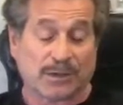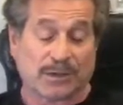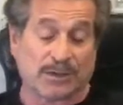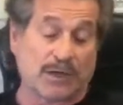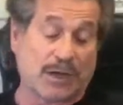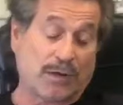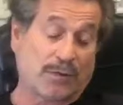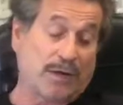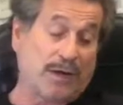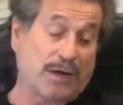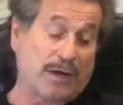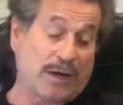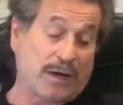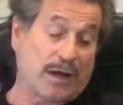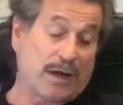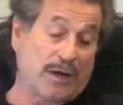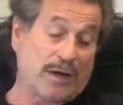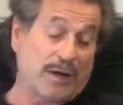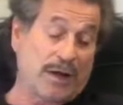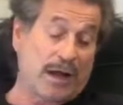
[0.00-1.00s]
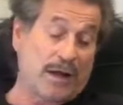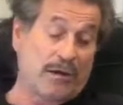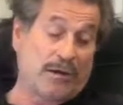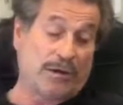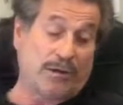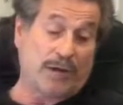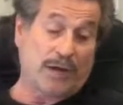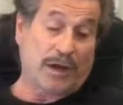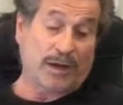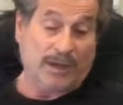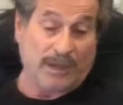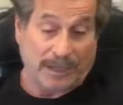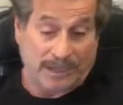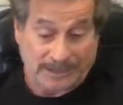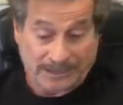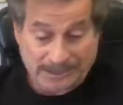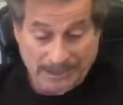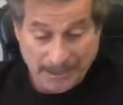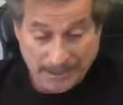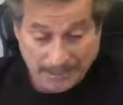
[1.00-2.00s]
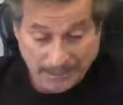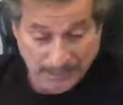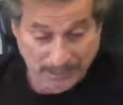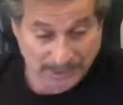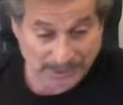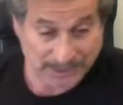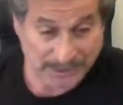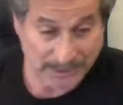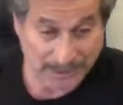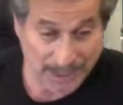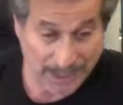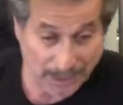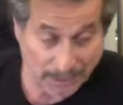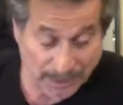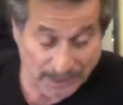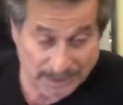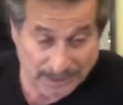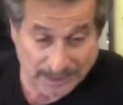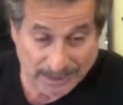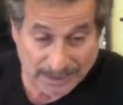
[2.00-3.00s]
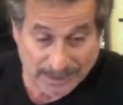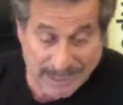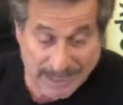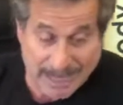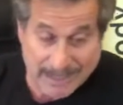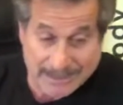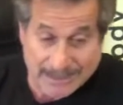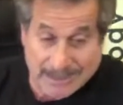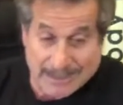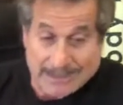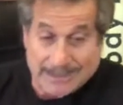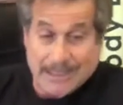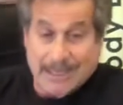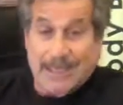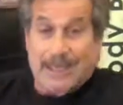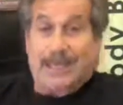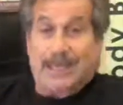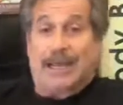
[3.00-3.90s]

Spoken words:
So on another thought is, personally, I went to the dentist,